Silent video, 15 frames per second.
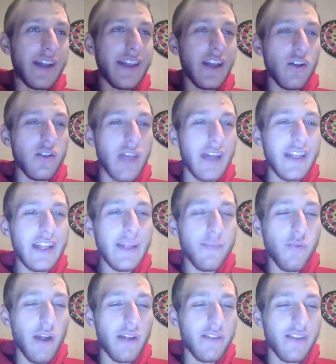think the
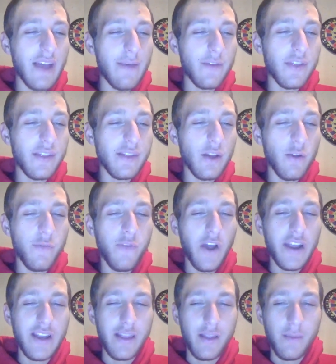Browns have a good
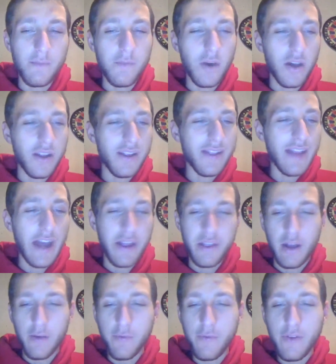fight in them, but not
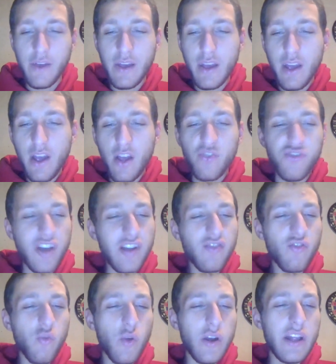enough.
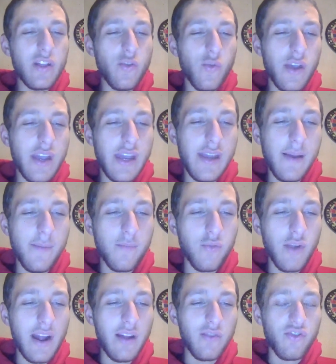Jets 23,
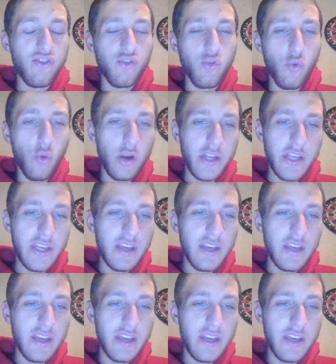Browns 20.